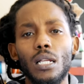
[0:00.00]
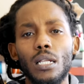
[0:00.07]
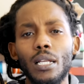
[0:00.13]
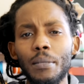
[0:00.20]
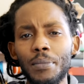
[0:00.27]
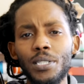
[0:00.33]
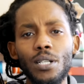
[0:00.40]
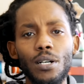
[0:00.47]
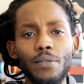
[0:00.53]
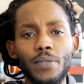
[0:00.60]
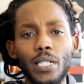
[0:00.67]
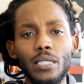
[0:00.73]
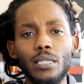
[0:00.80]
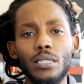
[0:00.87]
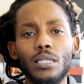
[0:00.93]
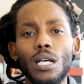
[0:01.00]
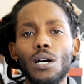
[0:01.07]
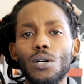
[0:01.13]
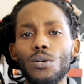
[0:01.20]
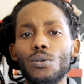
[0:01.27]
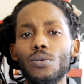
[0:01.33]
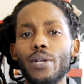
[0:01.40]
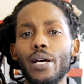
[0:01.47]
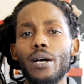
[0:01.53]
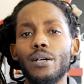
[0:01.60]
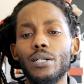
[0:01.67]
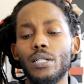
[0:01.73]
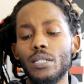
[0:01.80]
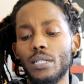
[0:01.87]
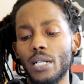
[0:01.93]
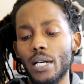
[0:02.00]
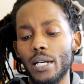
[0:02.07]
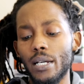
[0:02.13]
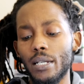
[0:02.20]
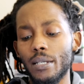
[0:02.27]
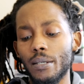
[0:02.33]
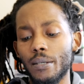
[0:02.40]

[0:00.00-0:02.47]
Let me know if they sold out or not.